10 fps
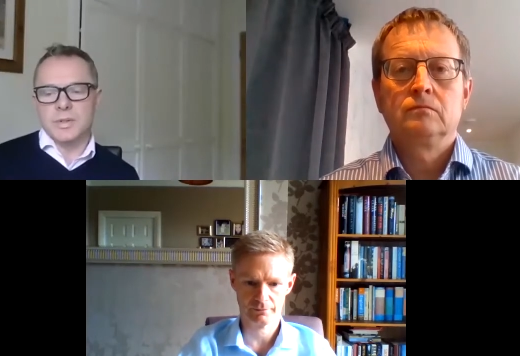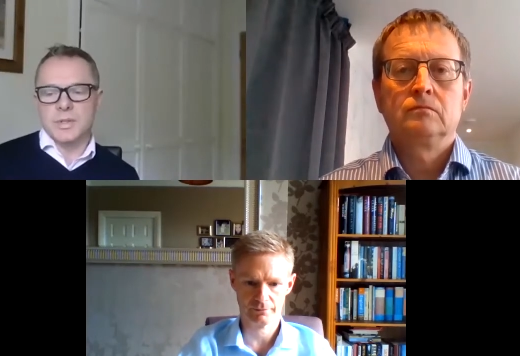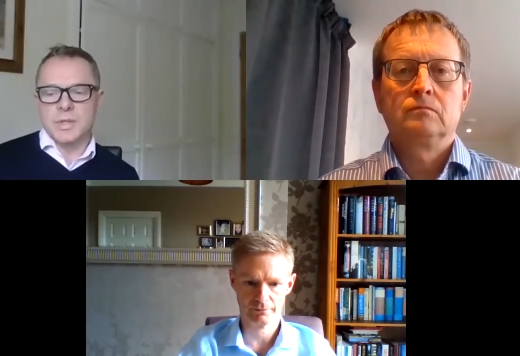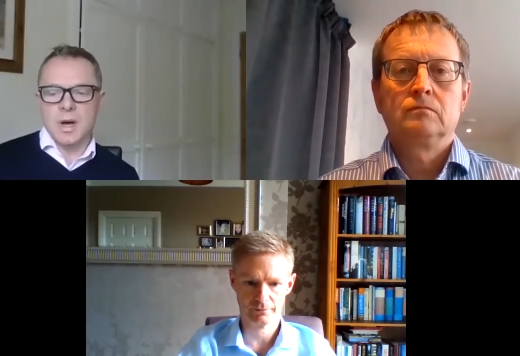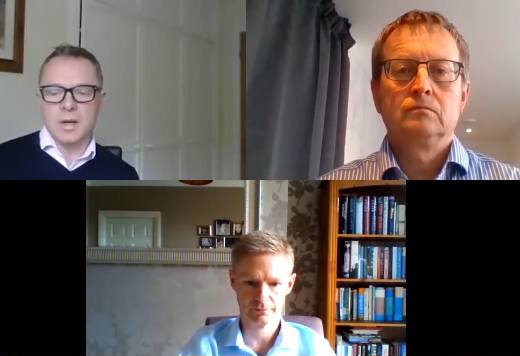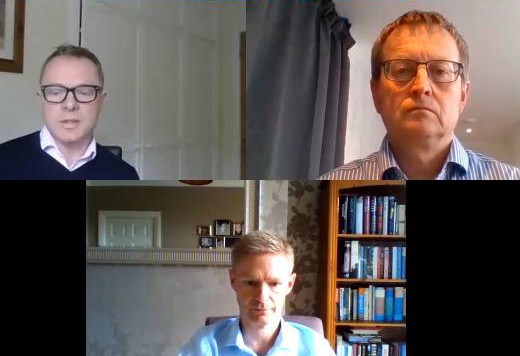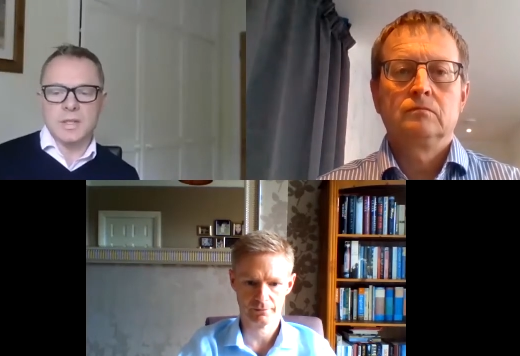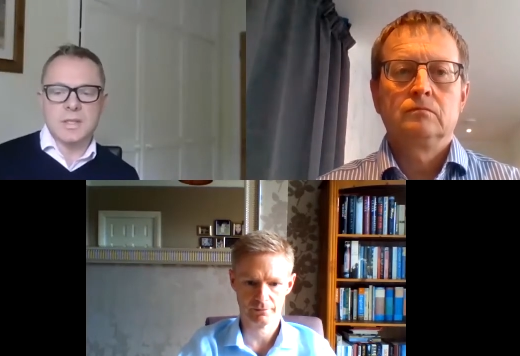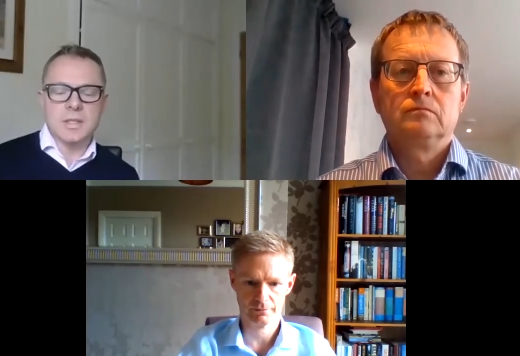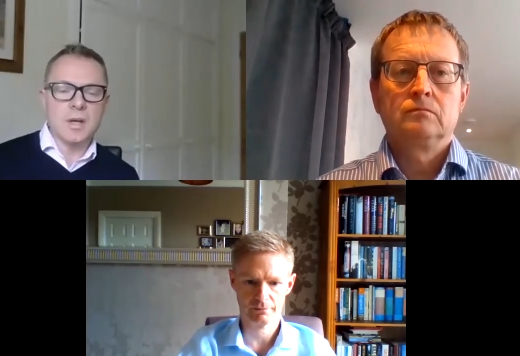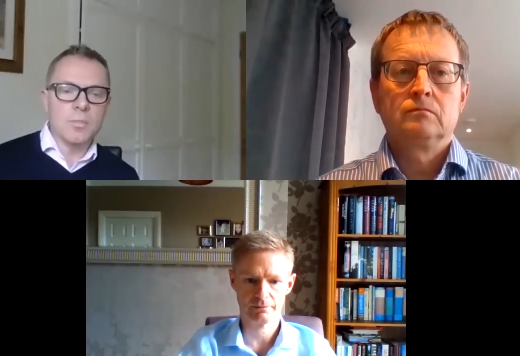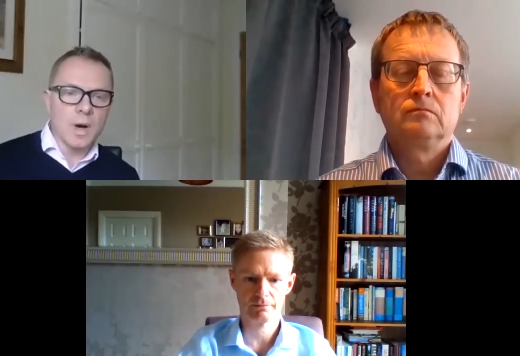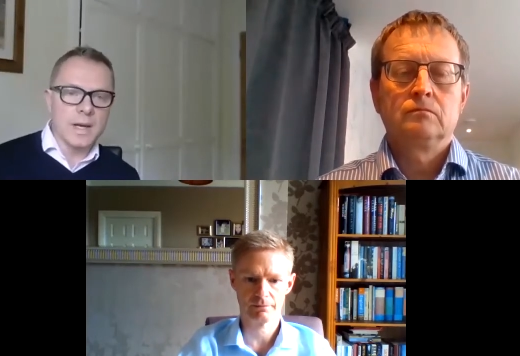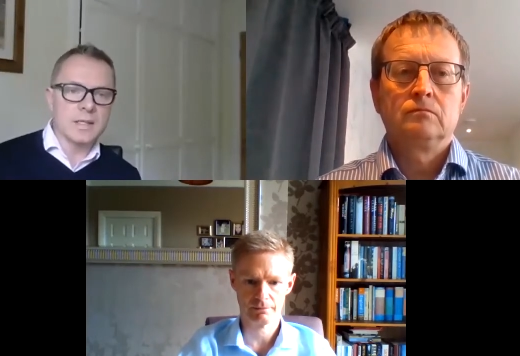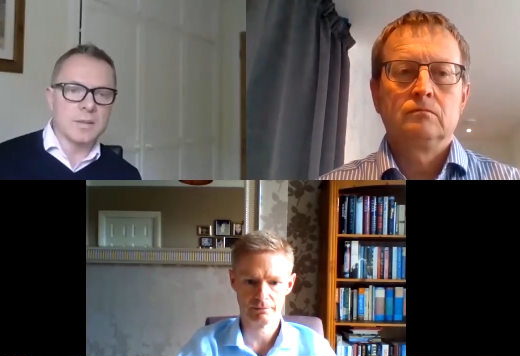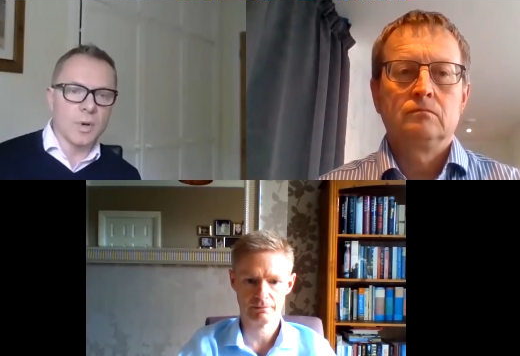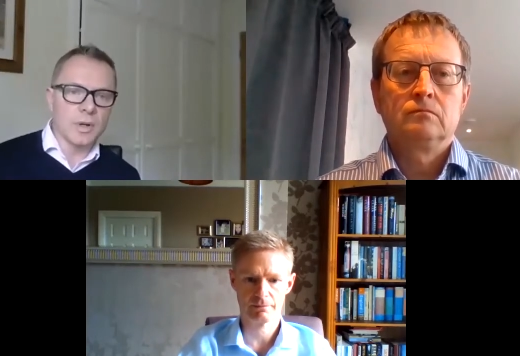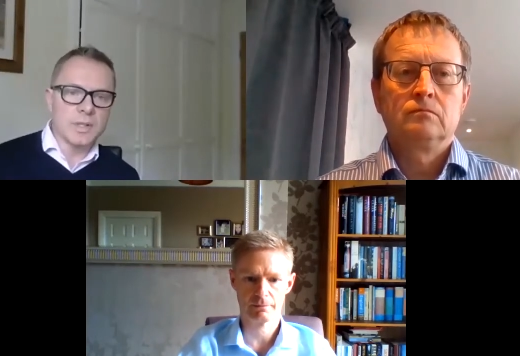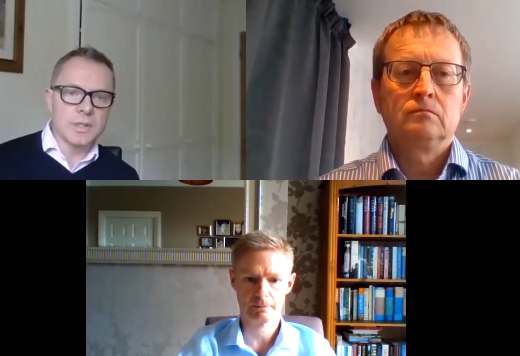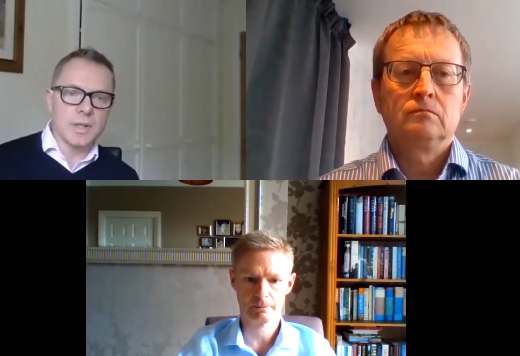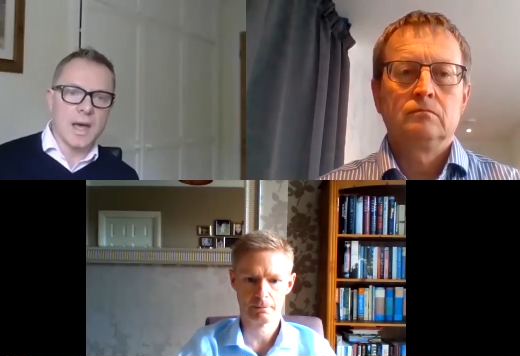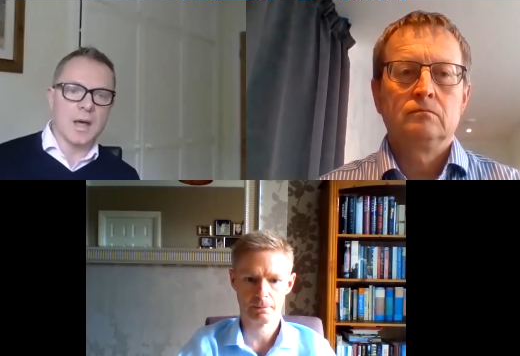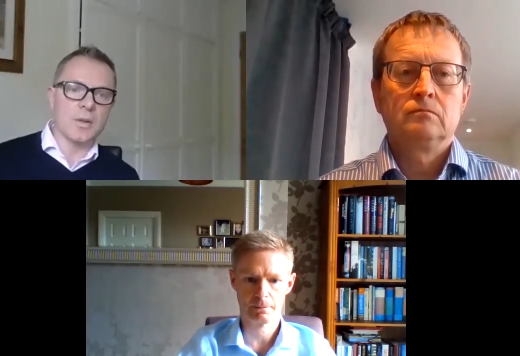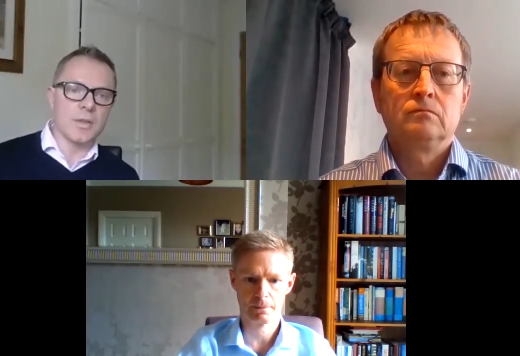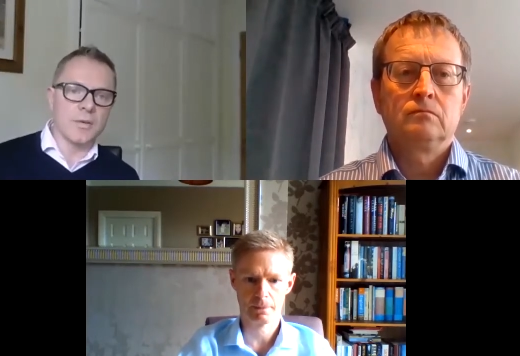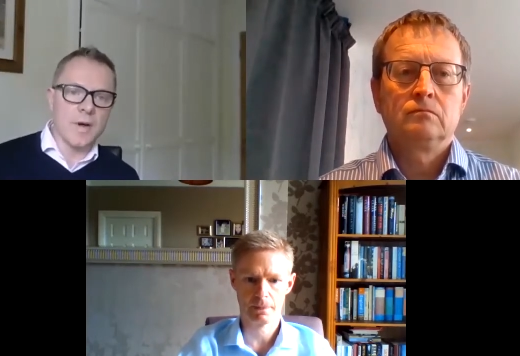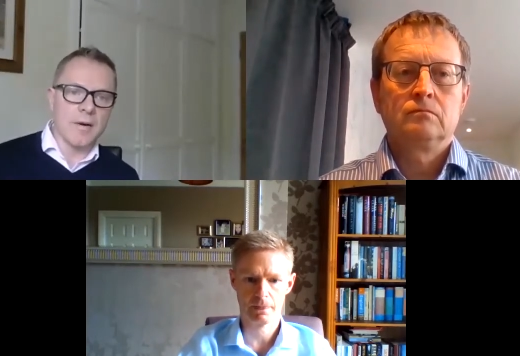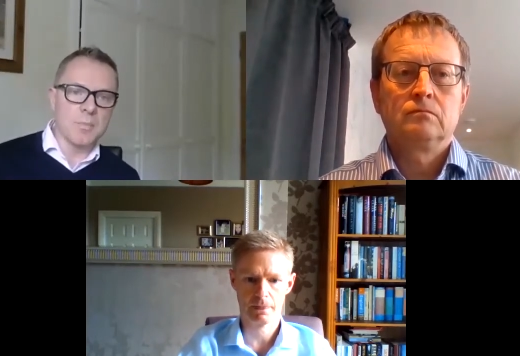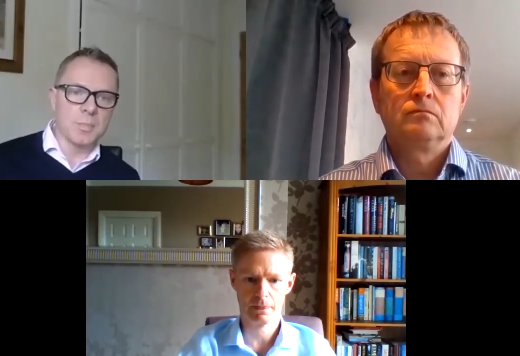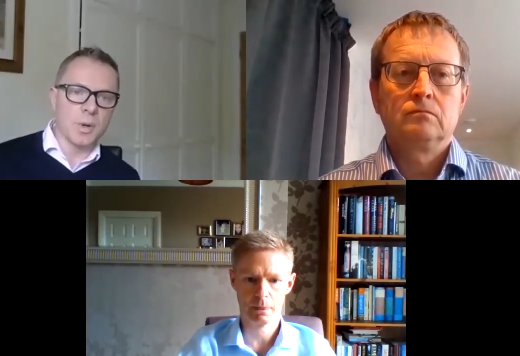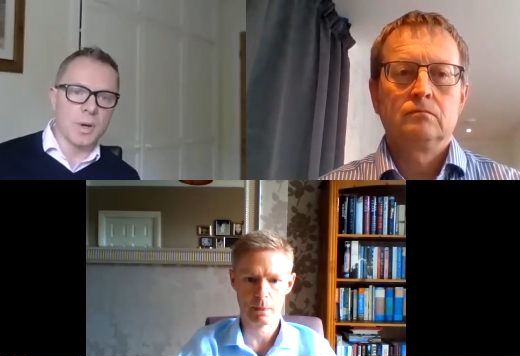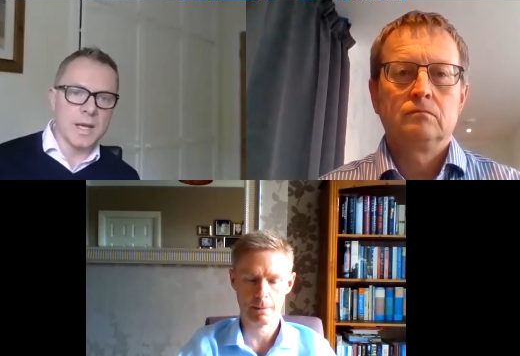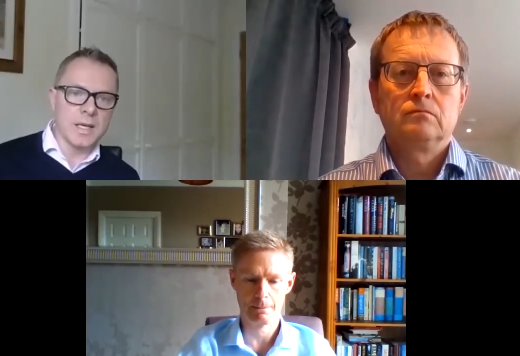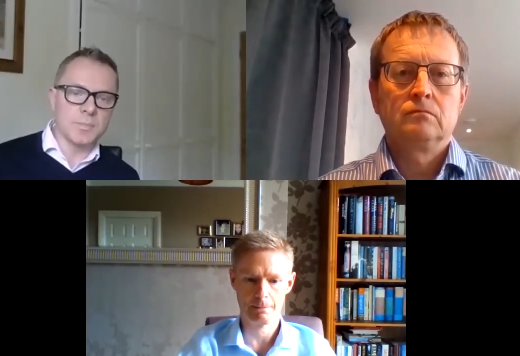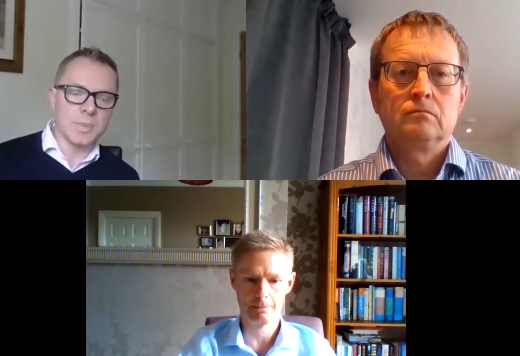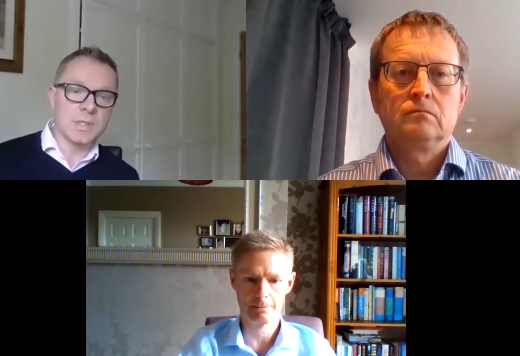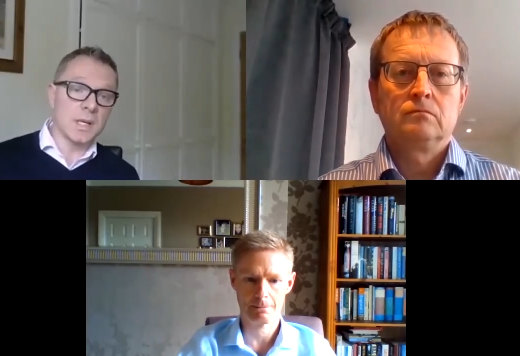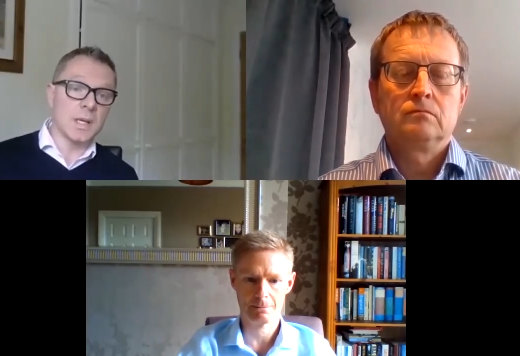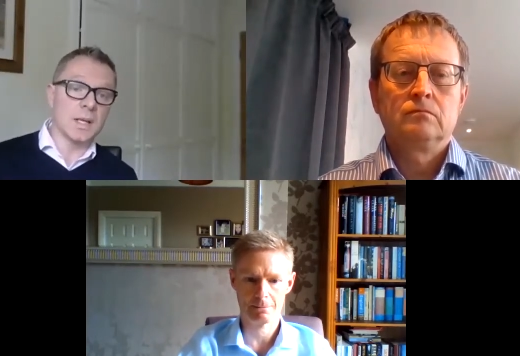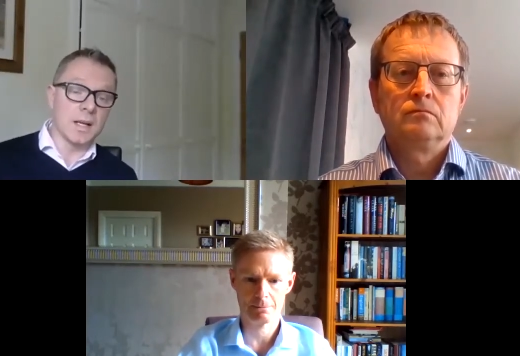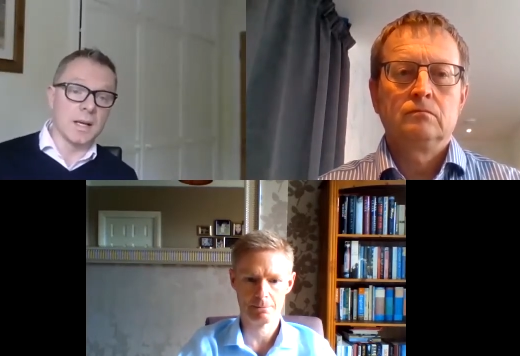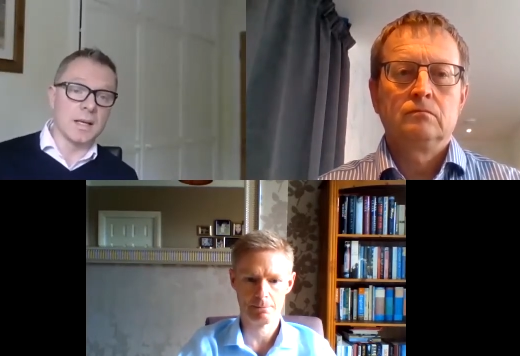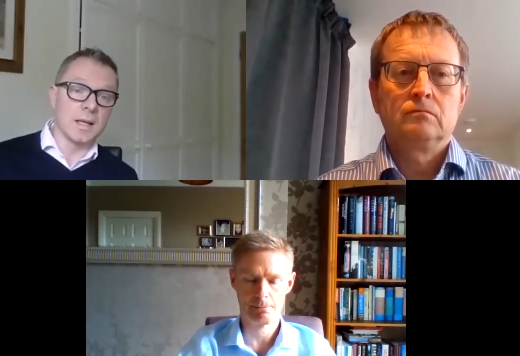Speaker 1: start in some way to monitor the health of our employees, particularly